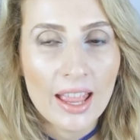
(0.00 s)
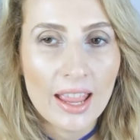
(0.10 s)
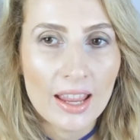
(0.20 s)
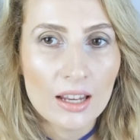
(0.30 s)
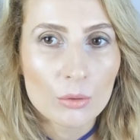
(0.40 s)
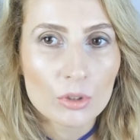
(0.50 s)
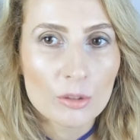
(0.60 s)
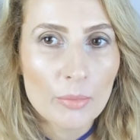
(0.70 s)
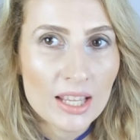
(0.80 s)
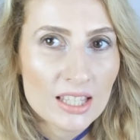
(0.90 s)
And
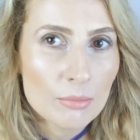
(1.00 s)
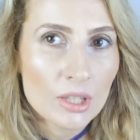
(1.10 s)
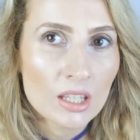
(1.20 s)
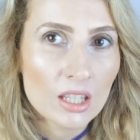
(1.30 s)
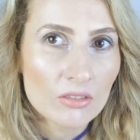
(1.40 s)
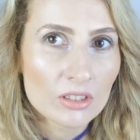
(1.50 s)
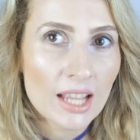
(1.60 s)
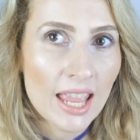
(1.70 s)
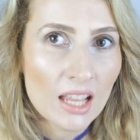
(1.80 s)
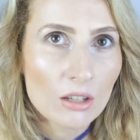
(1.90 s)
what makes me even
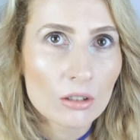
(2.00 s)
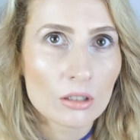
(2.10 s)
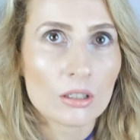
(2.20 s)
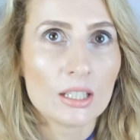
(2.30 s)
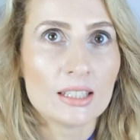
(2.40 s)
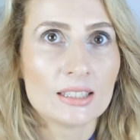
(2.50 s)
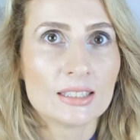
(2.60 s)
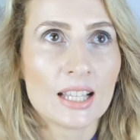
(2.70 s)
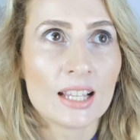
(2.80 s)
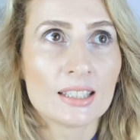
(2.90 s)
angrier is
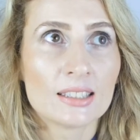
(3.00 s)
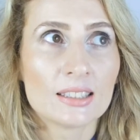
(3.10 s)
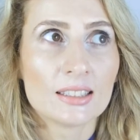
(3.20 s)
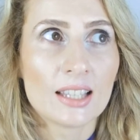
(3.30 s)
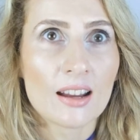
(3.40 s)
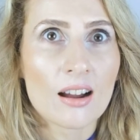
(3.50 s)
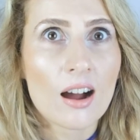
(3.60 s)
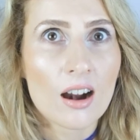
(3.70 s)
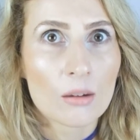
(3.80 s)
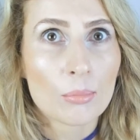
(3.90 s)
that there
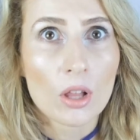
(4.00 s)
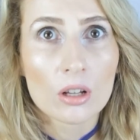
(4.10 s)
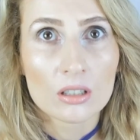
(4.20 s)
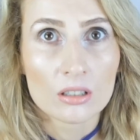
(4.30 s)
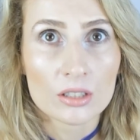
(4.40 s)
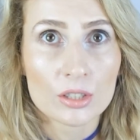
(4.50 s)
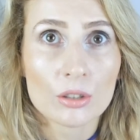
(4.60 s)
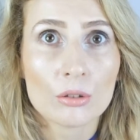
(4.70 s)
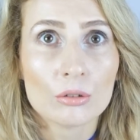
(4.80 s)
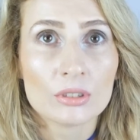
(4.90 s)
are bloggers, you
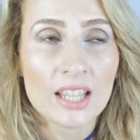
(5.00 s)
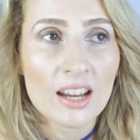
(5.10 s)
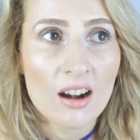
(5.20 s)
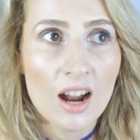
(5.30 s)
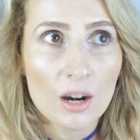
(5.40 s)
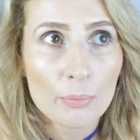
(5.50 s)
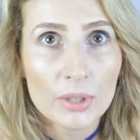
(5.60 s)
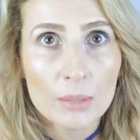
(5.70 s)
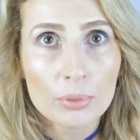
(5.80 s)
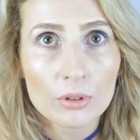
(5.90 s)
know, there are
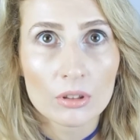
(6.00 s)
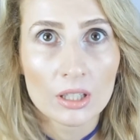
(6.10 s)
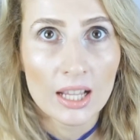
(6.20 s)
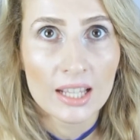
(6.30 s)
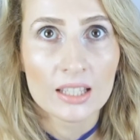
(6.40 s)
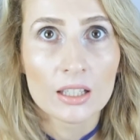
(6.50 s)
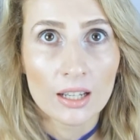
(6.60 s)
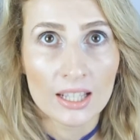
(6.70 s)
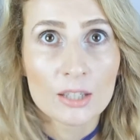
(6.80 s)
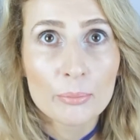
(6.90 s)
people like
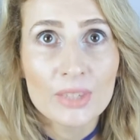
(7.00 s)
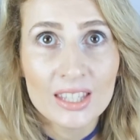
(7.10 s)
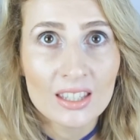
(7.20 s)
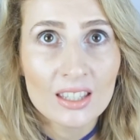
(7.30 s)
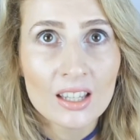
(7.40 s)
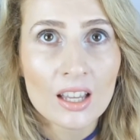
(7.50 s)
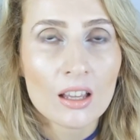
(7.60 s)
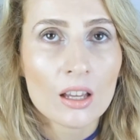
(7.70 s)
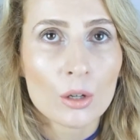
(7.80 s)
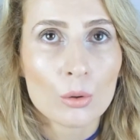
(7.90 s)
like me
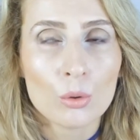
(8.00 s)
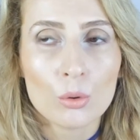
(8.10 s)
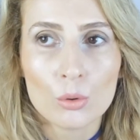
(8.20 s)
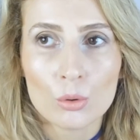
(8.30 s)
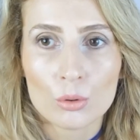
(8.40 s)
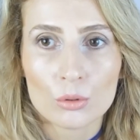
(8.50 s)
who